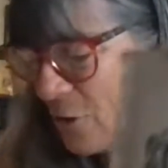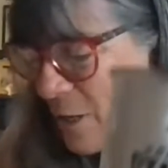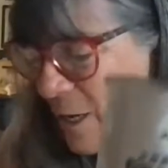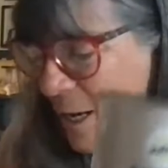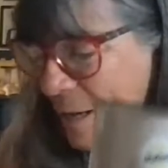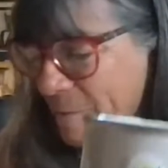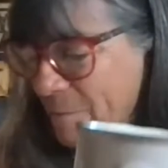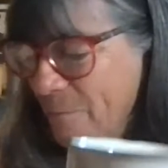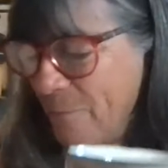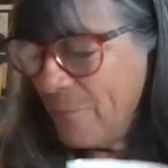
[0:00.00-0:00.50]

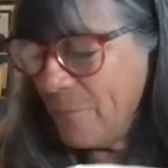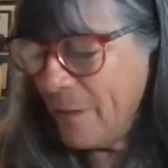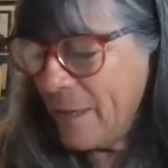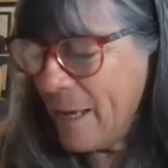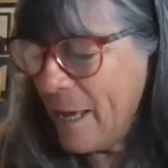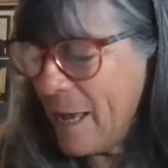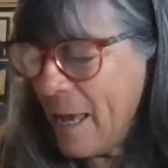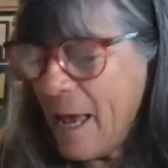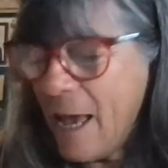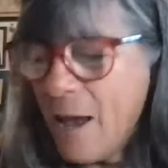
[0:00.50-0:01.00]
you.
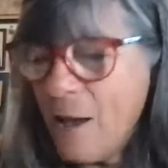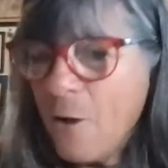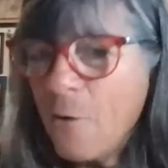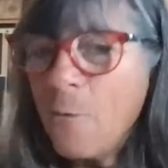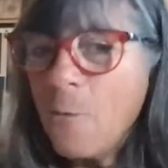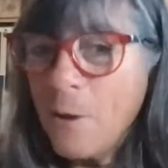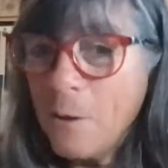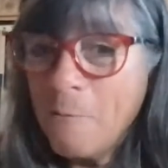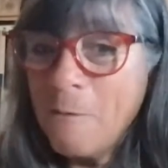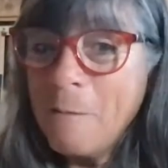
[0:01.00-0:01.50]

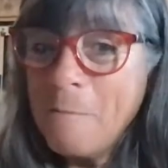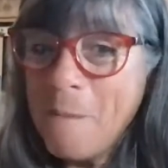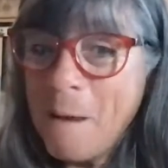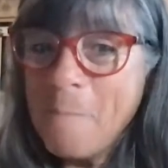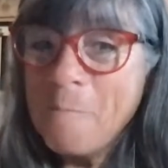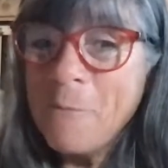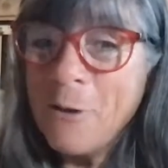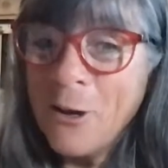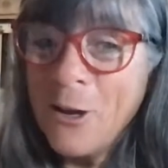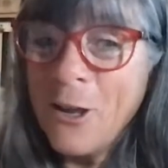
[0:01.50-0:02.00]
We
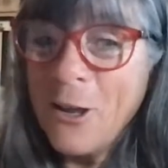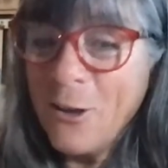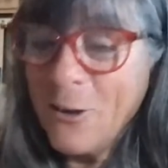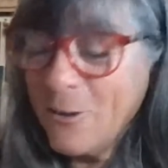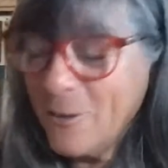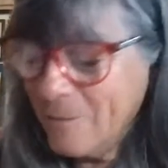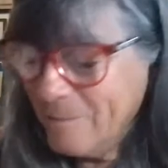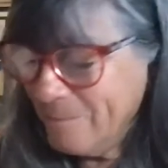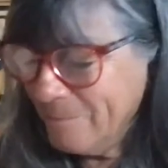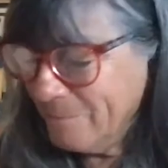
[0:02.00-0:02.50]
remember
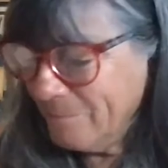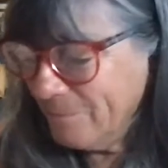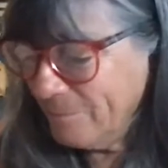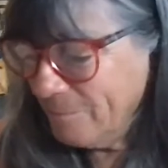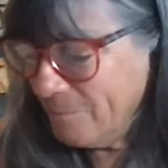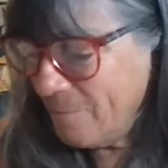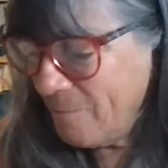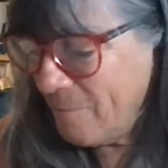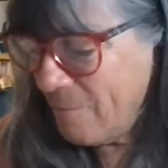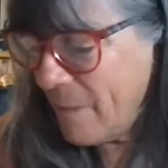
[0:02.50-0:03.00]
you.
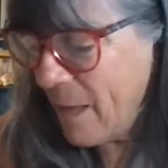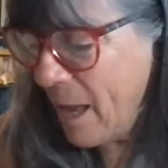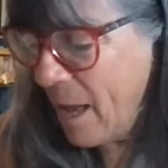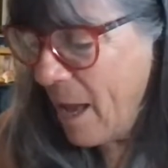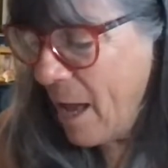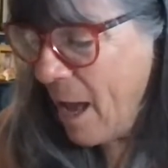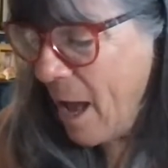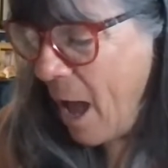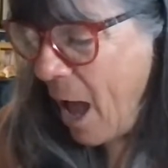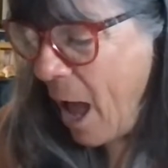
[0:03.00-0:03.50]

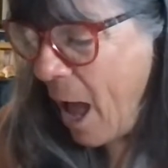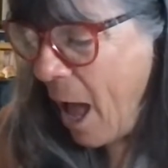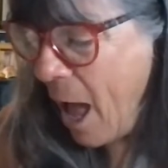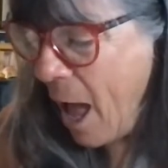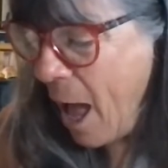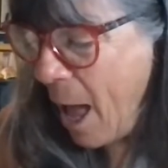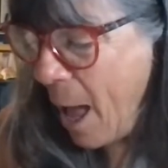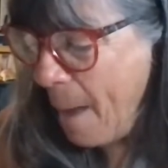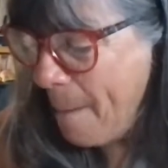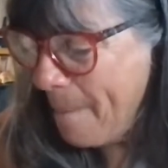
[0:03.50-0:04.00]

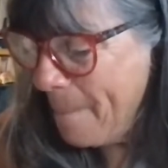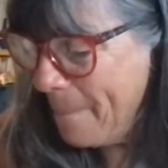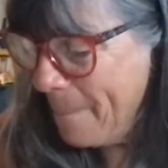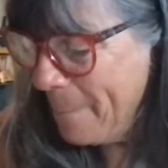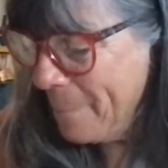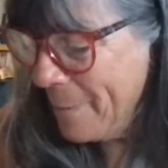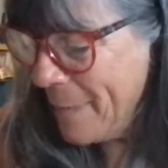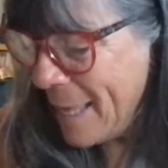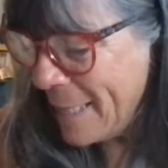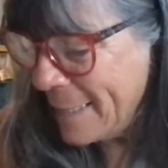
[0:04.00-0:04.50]

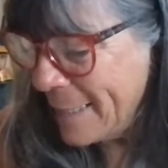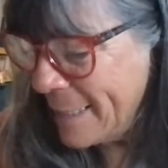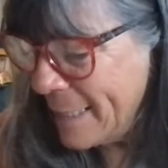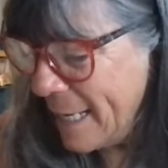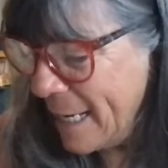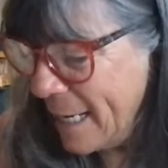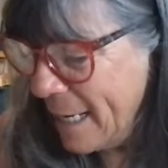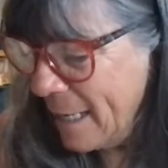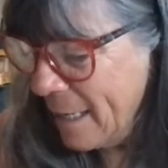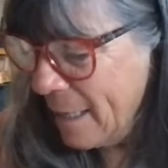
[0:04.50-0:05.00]
Let's
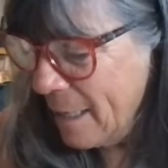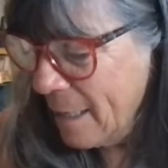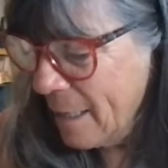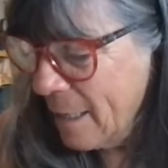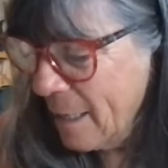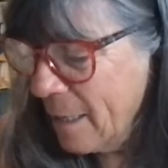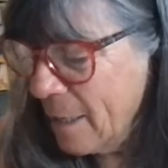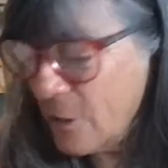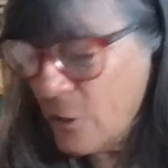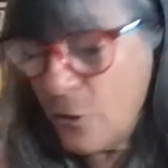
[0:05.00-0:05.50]
see.
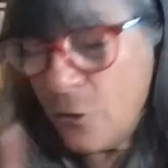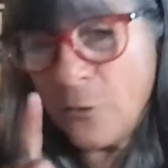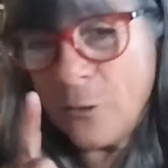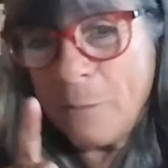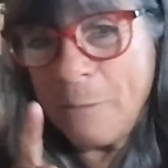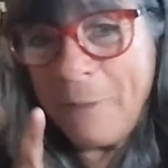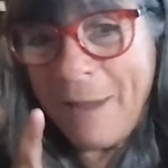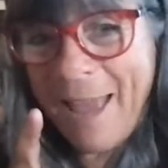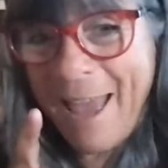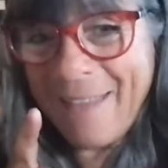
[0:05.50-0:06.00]

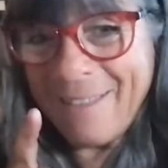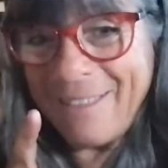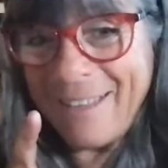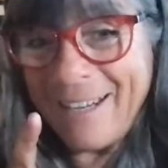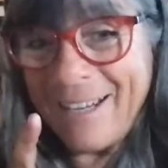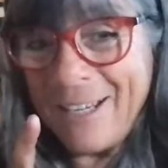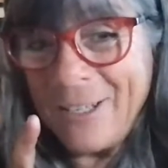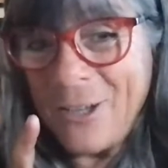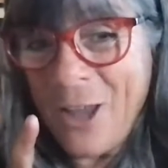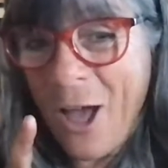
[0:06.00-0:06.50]
Susan B.
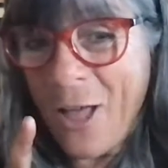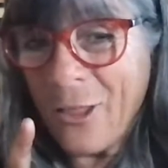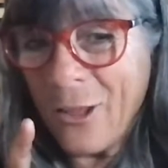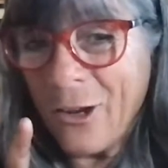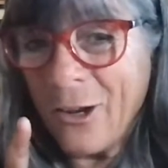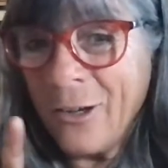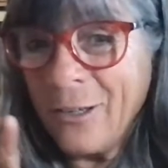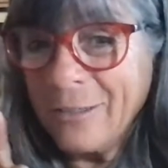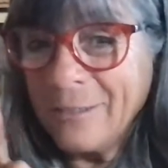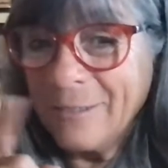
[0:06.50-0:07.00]
Anthony
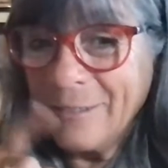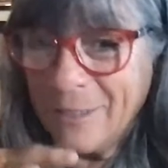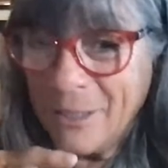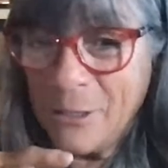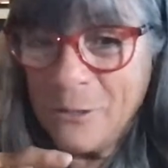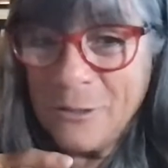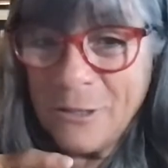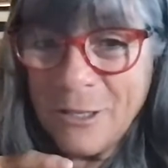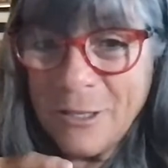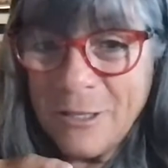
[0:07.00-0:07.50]
Dollar.
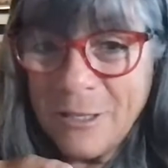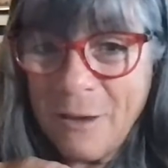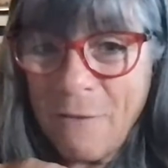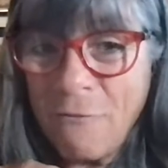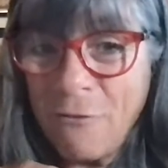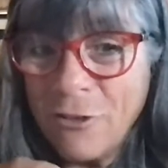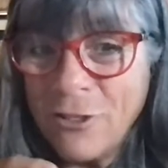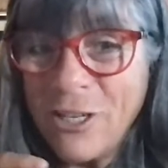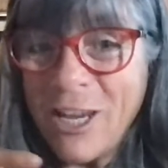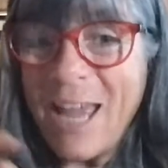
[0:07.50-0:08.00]
She was a
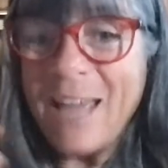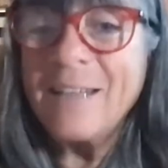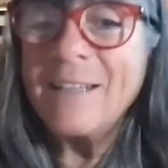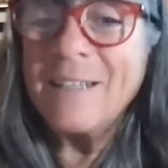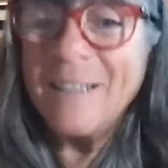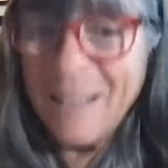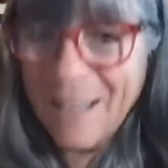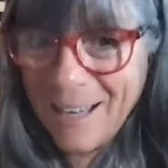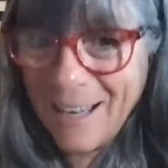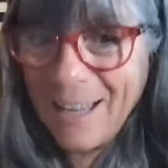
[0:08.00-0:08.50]
suffragette.
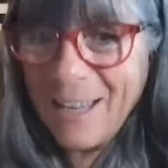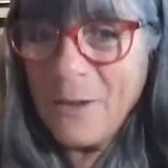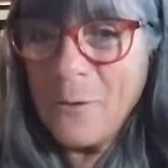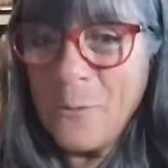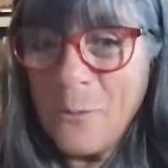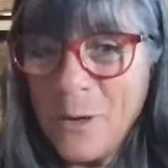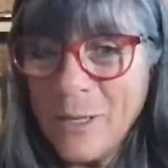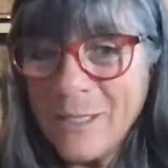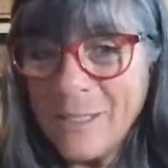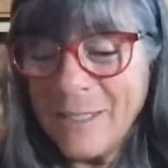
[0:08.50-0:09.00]

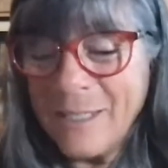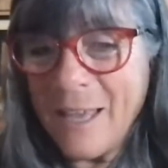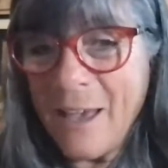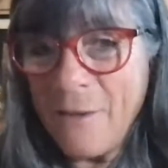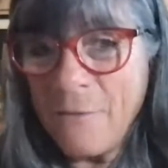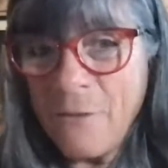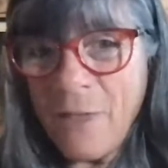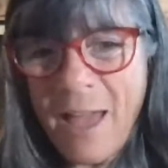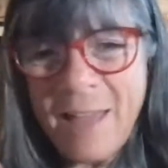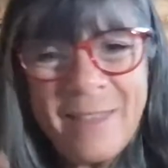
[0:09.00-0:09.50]
It was,
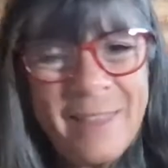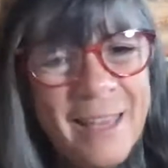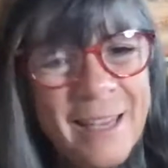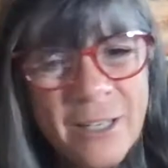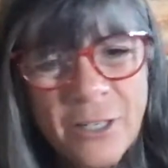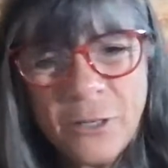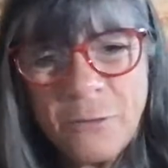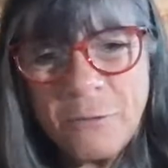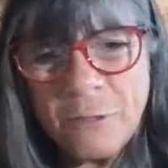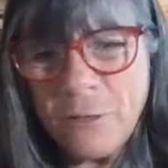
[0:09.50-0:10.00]
I think
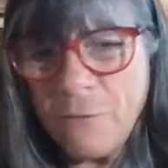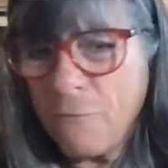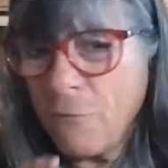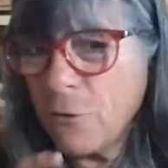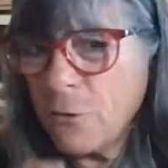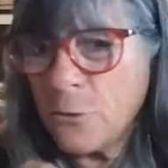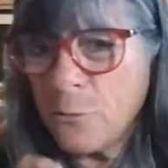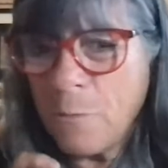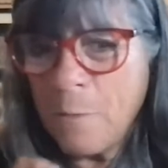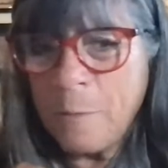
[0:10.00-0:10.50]
she was the
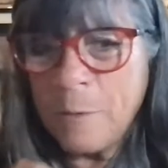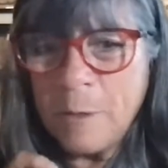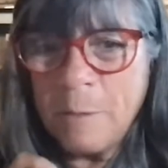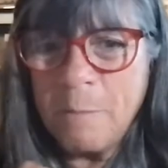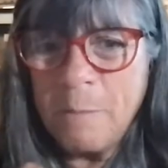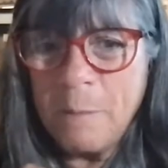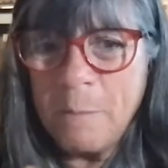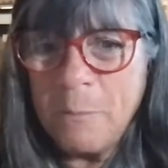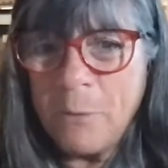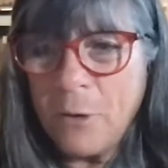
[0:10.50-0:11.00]
first woman to
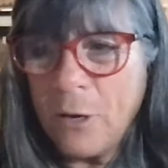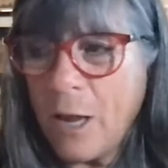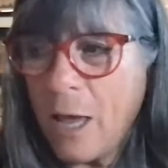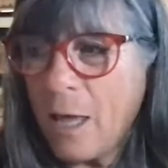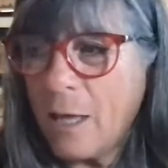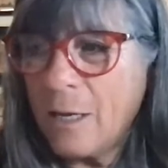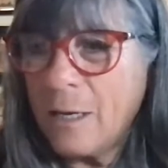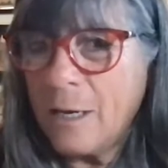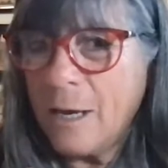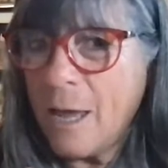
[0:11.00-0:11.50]
be put
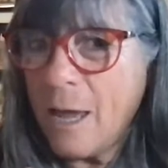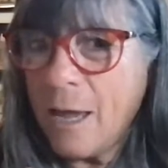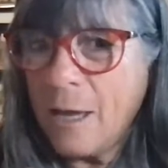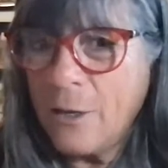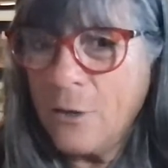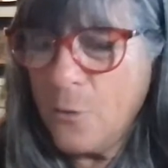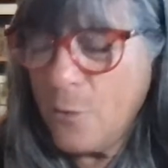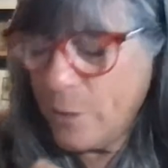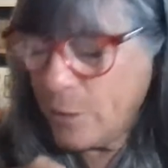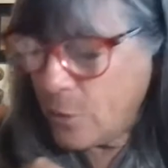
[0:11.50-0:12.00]
on
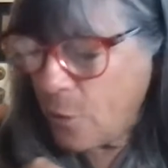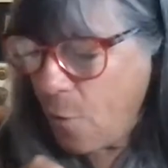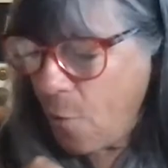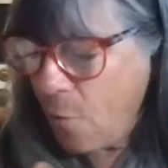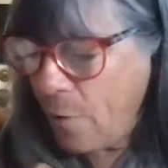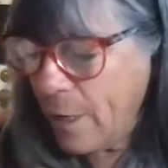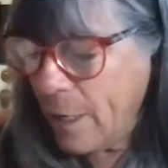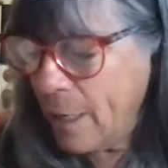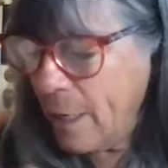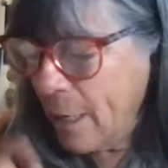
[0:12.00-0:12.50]
U.S.
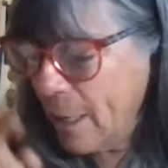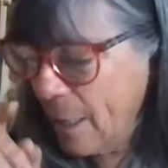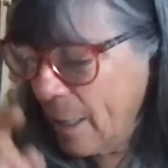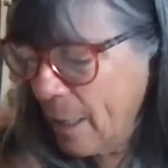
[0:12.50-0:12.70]
coin.